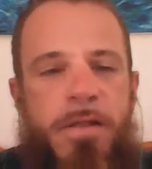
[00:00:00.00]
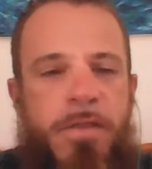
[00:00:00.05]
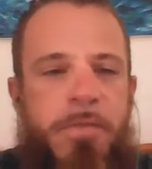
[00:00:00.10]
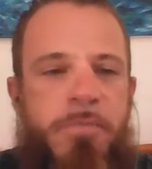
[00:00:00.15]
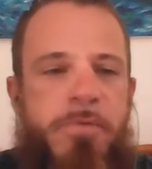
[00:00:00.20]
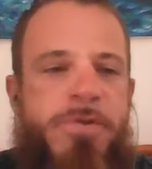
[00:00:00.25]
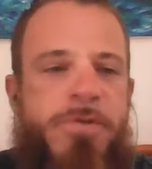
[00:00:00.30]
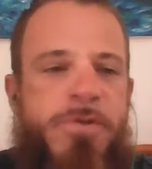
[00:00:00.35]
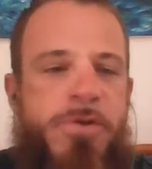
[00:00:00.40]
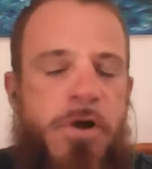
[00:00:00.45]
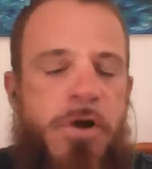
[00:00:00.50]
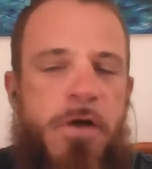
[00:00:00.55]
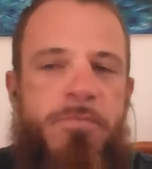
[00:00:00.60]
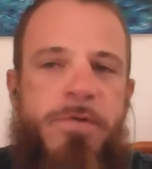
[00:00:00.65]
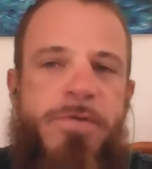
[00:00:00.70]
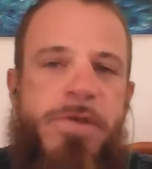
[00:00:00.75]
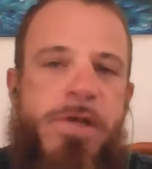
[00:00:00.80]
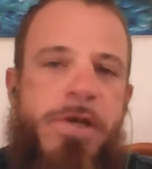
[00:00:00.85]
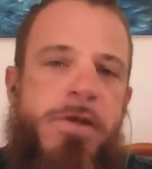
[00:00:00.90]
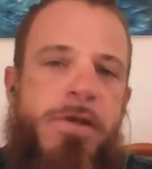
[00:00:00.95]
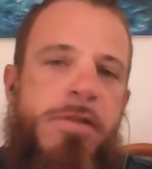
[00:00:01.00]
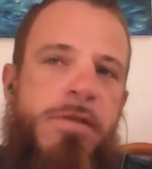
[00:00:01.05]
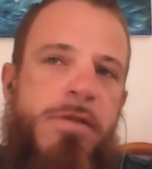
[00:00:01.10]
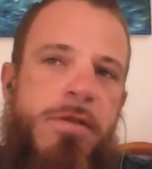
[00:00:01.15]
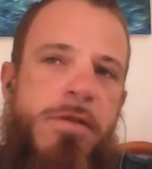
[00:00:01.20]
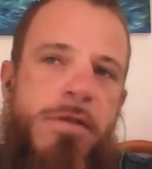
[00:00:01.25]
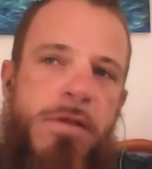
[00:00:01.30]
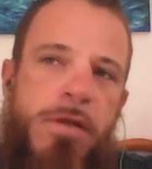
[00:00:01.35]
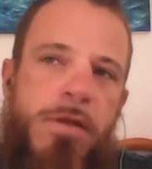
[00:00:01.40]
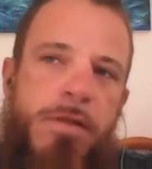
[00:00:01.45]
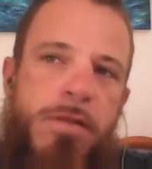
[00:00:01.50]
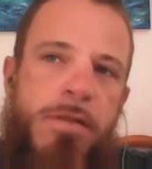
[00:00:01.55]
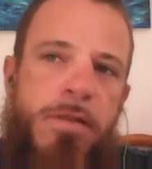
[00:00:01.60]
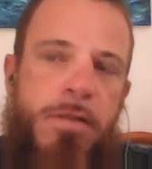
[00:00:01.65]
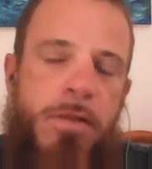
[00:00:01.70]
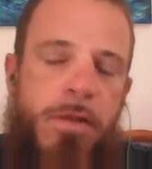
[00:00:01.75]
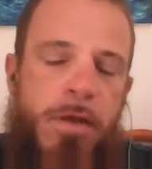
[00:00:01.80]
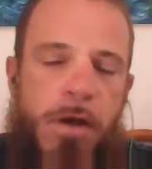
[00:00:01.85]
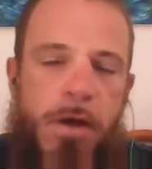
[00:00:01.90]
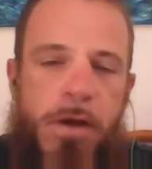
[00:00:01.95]
Let me start off by saying
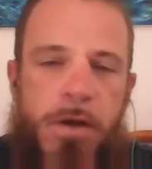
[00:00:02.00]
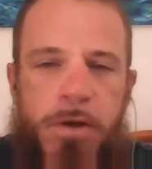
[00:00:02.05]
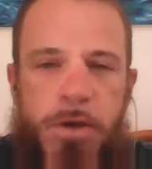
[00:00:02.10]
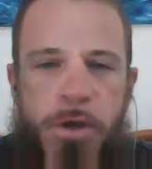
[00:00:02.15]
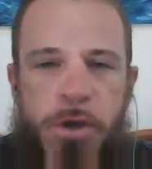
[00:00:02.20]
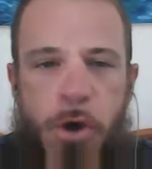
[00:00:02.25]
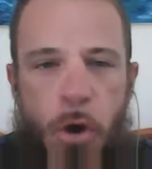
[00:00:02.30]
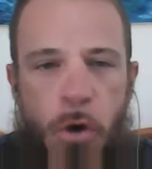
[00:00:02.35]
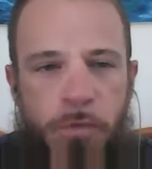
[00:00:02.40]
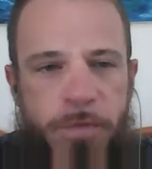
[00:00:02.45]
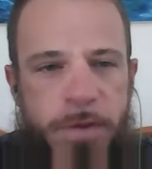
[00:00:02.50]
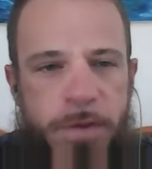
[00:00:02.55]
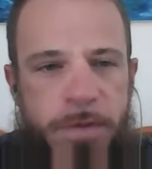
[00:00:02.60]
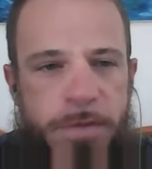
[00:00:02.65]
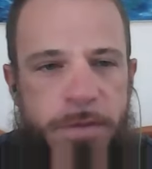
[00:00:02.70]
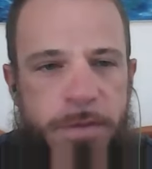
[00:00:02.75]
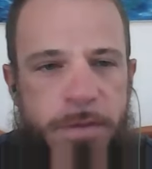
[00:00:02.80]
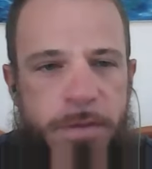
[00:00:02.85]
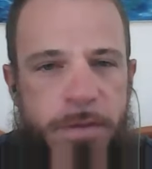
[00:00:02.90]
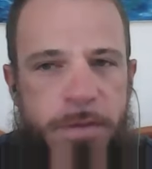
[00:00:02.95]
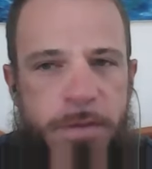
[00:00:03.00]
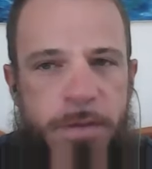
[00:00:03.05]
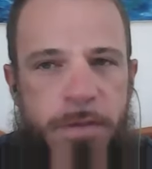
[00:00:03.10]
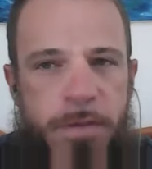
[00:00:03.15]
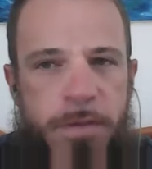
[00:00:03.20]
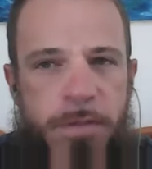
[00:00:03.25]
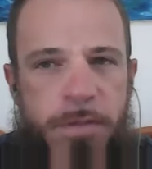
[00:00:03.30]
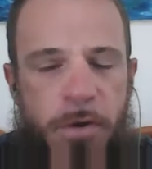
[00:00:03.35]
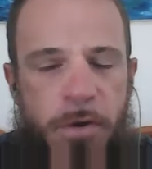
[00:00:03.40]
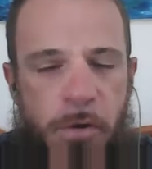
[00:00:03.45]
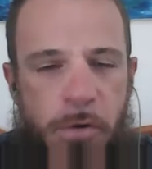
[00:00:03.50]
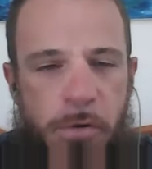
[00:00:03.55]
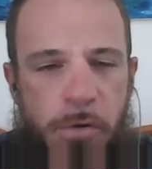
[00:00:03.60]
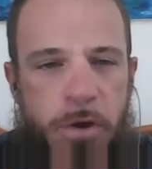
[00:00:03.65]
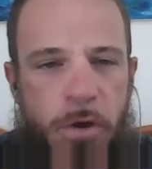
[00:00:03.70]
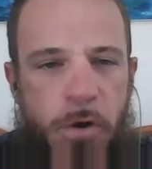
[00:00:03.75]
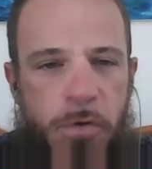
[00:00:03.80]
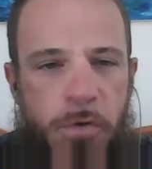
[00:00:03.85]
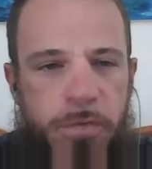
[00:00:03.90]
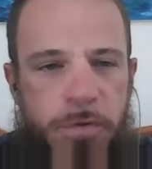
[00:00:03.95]
the whole
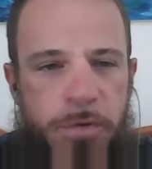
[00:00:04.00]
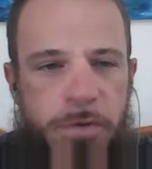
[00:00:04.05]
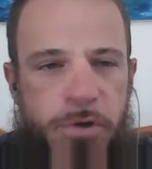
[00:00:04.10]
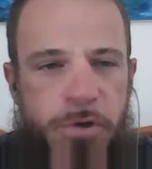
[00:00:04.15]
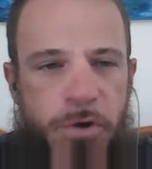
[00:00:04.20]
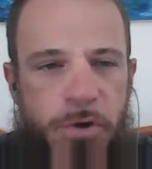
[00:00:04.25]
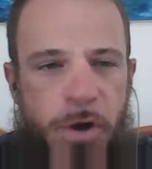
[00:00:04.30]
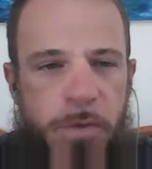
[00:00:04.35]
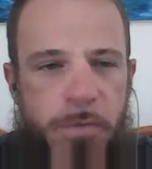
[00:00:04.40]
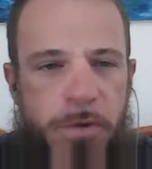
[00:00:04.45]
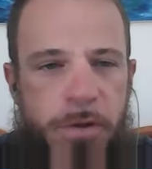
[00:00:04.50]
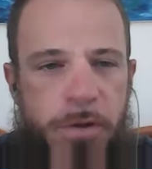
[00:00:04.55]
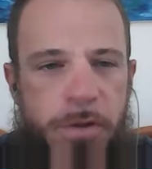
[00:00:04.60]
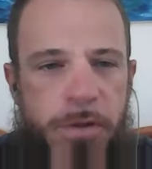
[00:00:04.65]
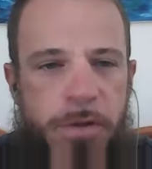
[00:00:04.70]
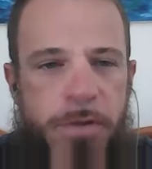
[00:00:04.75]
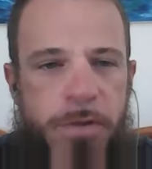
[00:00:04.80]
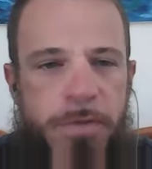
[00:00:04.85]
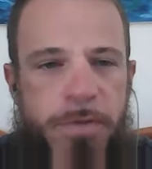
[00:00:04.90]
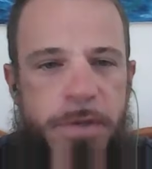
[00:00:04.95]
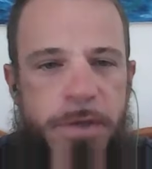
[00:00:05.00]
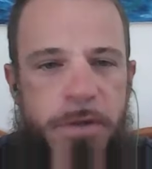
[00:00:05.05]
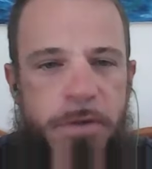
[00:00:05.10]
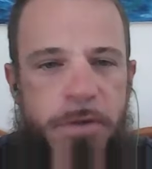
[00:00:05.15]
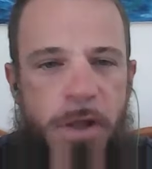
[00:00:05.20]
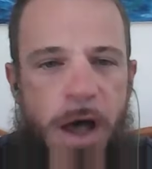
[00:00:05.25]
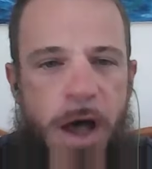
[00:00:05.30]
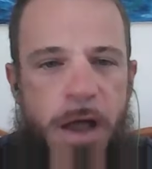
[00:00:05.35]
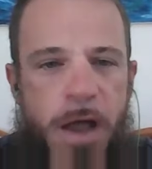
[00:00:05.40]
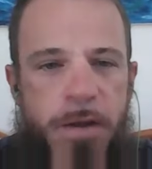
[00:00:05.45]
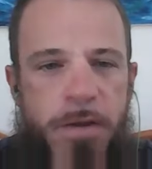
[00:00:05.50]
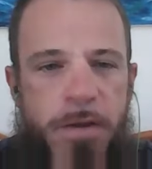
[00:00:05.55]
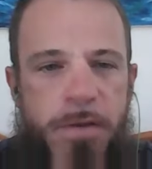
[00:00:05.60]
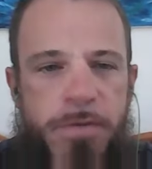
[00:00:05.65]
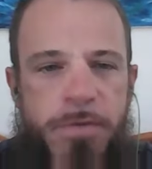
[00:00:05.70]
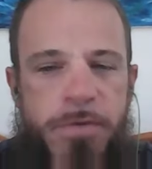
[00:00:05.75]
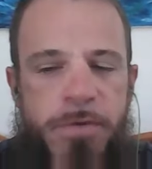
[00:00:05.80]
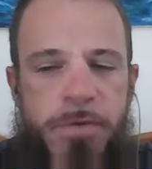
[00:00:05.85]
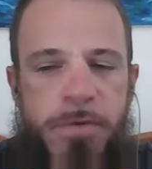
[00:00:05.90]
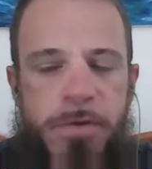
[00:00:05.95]
COVID drama did a lot
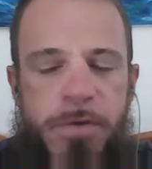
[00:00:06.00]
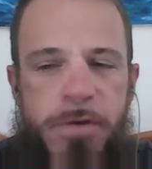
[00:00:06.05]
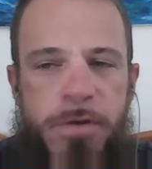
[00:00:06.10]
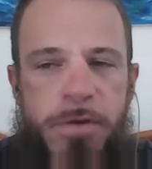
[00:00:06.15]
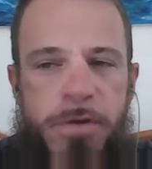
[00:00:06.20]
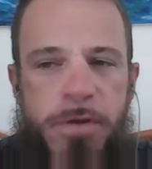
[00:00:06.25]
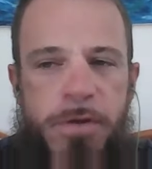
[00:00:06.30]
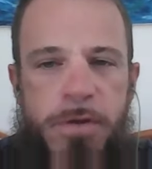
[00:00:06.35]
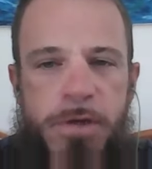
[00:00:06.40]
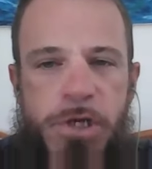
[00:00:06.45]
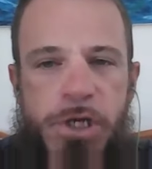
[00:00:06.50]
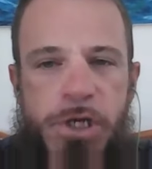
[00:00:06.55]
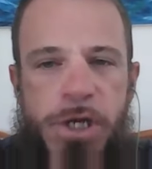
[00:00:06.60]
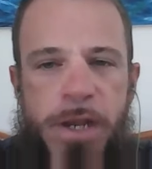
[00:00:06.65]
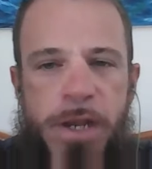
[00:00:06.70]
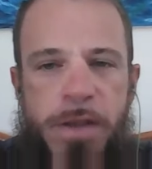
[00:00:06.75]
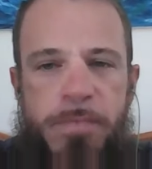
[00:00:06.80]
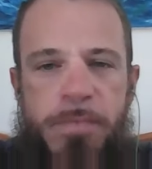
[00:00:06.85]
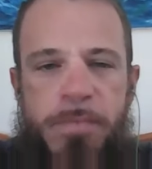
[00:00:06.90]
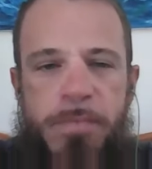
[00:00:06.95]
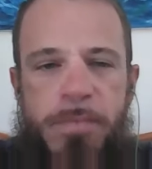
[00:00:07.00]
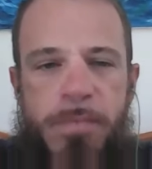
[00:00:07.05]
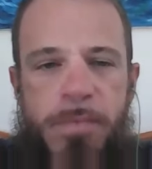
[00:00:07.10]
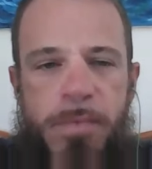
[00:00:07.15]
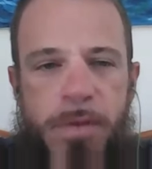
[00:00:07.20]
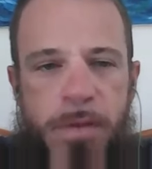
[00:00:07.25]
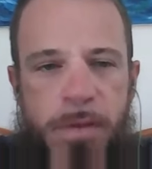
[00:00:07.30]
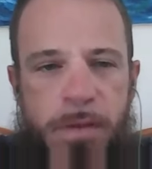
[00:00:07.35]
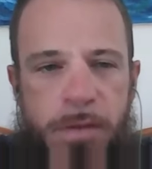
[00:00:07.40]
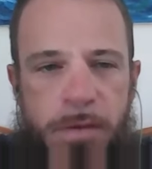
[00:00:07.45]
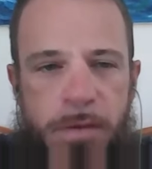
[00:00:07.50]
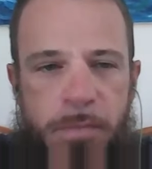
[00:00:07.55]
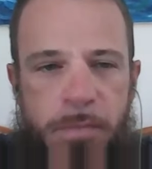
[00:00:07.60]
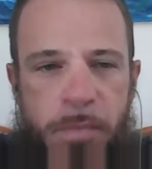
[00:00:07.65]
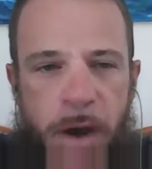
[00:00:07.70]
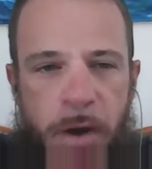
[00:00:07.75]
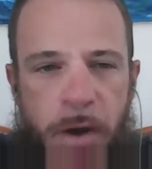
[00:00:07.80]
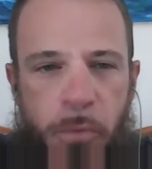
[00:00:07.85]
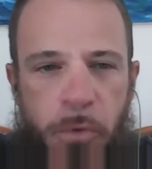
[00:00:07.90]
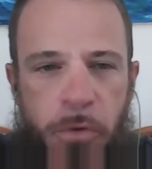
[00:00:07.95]
to shape
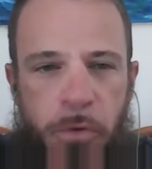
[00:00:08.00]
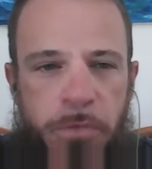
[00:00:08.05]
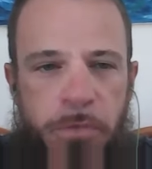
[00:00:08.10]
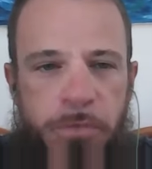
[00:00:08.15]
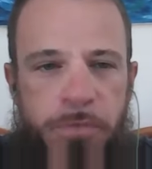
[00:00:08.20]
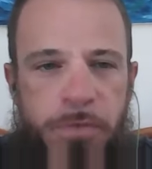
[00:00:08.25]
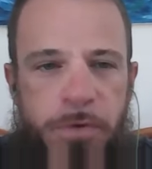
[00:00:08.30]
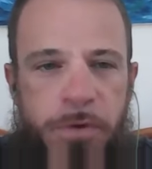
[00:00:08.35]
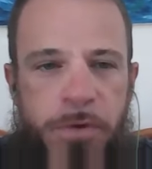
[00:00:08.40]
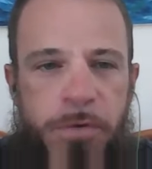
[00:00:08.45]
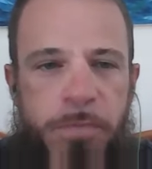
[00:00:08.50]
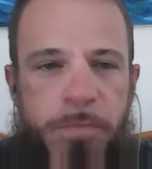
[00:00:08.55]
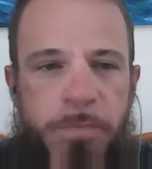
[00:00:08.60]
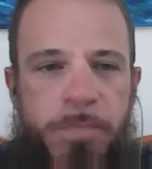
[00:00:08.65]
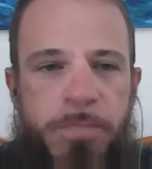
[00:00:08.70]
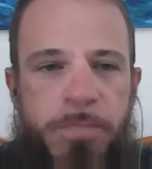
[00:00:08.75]
my worldview.